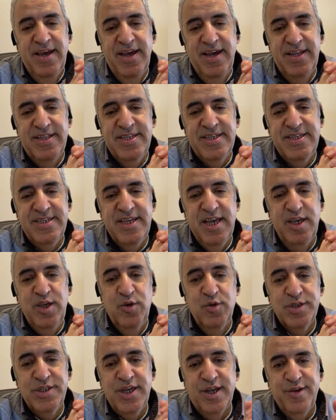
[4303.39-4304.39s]
It's
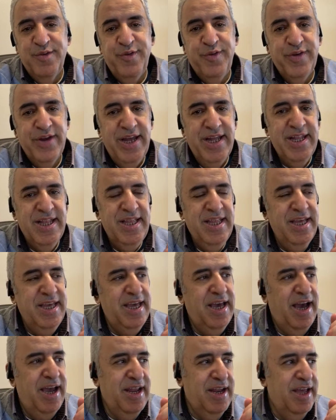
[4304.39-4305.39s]
user
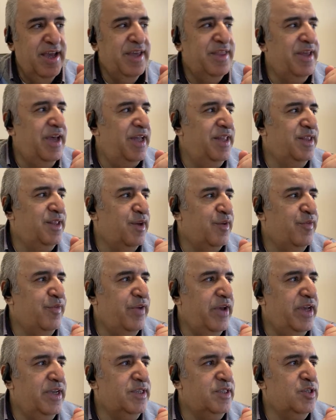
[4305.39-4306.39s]
friendly. I like the
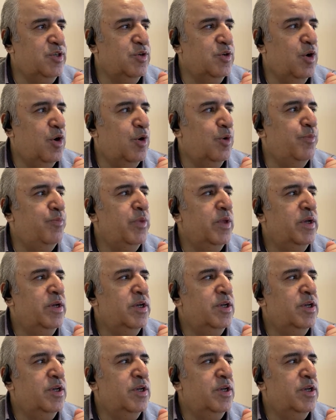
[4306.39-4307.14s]
interface, you know.